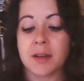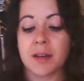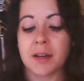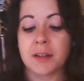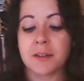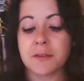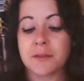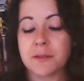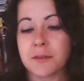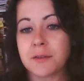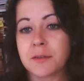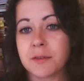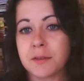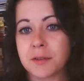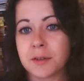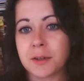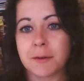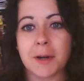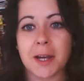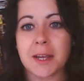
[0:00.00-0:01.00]
I don't
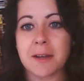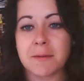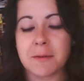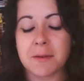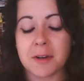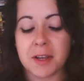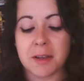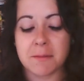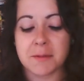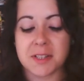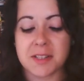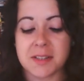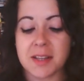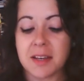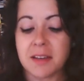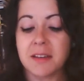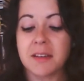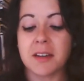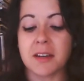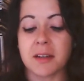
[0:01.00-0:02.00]
know quite what he was
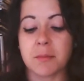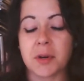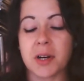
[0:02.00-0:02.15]
thinking.